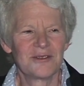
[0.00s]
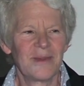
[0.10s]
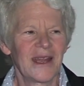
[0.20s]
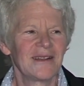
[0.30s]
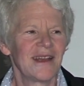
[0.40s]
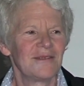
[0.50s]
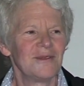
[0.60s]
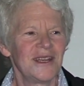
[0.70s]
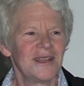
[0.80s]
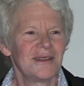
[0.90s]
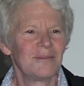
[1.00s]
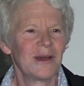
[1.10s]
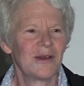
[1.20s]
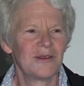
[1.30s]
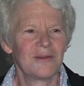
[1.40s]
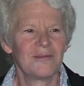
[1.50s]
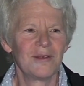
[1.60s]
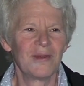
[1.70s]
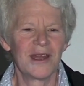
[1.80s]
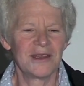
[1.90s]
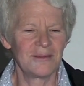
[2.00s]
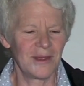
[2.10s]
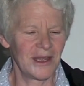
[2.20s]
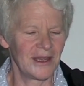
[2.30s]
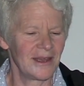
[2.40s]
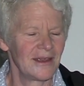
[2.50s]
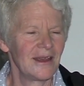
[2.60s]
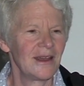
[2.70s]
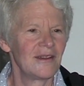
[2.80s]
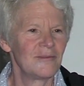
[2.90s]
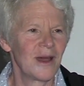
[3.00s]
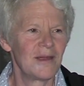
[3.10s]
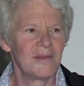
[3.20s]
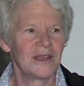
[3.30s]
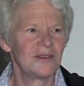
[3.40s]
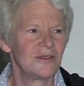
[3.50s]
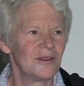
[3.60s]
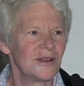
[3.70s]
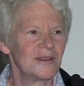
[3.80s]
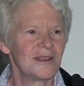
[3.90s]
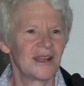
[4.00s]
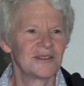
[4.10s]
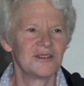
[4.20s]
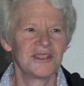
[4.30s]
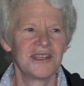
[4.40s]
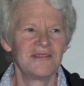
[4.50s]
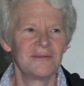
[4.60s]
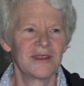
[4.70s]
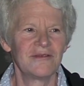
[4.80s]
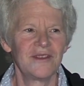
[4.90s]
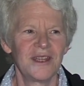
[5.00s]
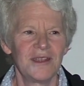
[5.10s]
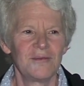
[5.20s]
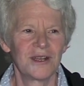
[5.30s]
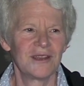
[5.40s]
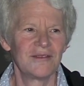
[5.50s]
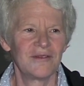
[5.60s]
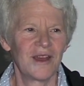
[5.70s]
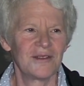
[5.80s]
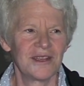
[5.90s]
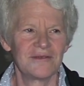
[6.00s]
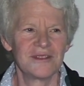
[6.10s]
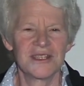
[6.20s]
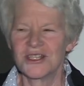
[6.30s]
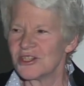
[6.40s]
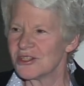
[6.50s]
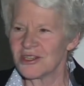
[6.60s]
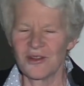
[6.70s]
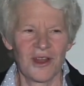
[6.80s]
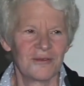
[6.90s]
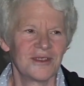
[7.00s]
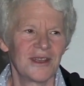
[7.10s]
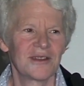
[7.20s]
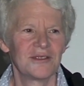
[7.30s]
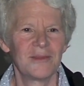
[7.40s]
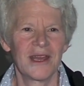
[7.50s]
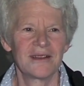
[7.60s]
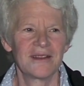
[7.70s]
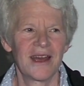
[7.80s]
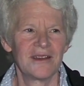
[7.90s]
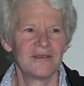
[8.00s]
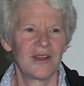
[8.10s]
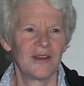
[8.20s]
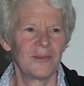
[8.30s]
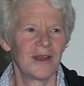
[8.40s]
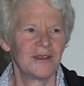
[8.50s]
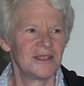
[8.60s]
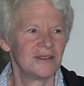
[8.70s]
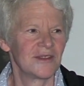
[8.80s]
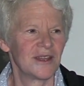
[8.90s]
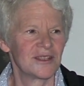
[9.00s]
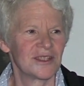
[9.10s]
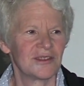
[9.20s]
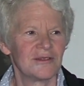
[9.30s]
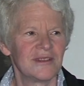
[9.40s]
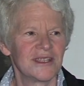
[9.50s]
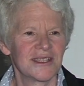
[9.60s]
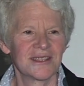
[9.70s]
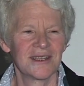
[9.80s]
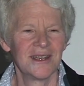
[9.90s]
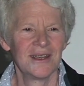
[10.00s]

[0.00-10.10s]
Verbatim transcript: Panelat reading the poem reminded me of my mentor, Dr. Steve McPhee, one of the founding physicians, along with Dr. Panelat, of our palliative care service.